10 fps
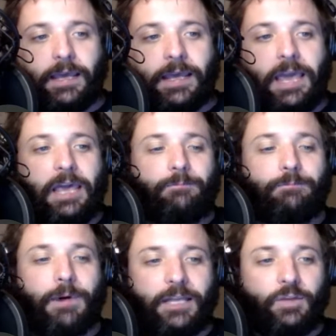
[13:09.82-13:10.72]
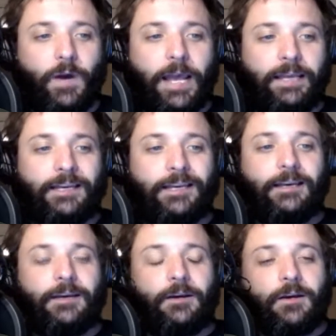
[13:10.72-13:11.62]
And by the way,
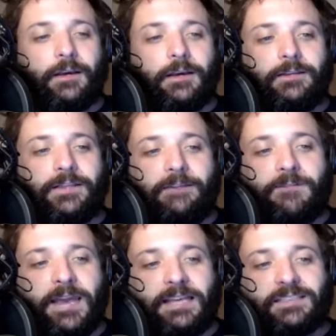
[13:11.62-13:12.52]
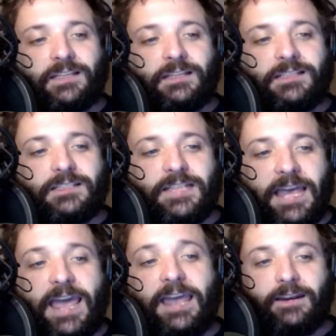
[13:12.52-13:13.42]
they faced
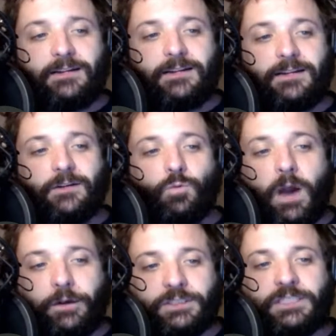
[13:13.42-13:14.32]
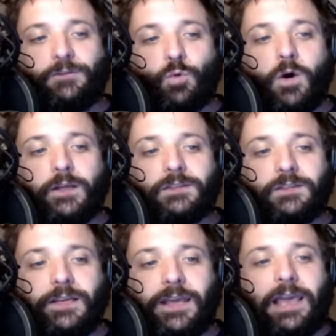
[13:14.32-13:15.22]
10 wide receiver 1s
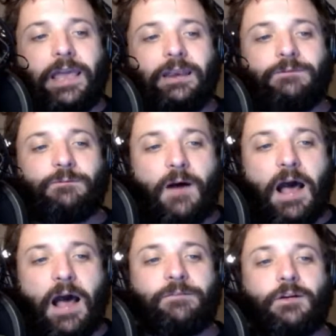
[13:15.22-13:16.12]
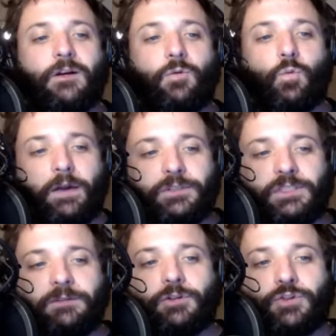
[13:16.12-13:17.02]
and 5 wide
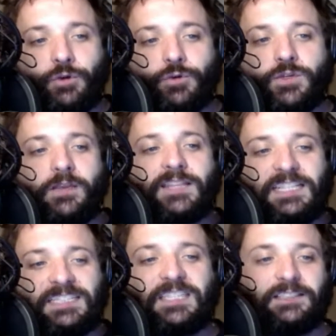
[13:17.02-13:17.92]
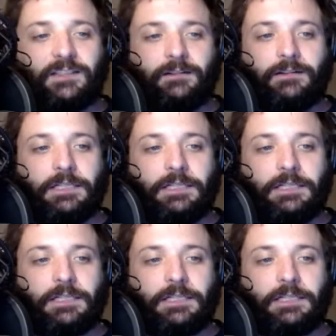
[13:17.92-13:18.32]
receiver 2s this season.